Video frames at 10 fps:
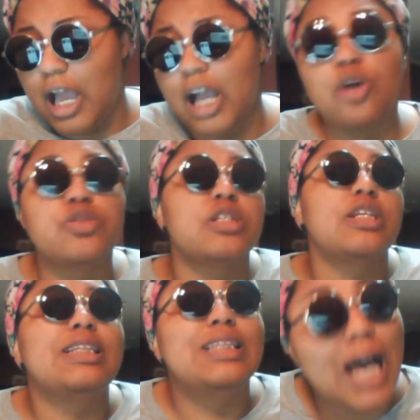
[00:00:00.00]
I go to
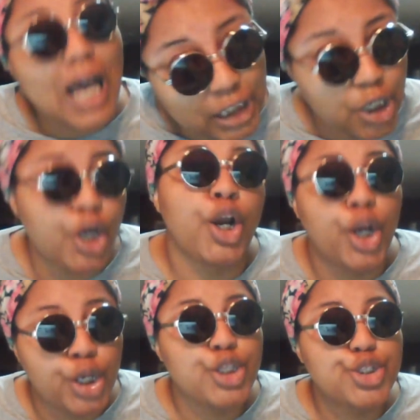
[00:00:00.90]
the
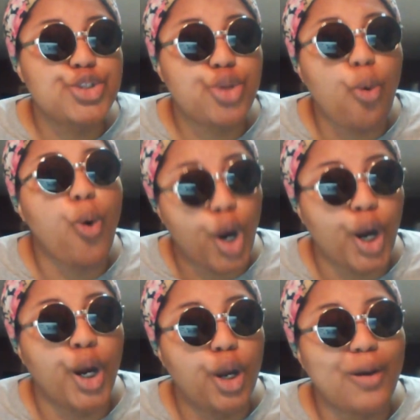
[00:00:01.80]
dollar store.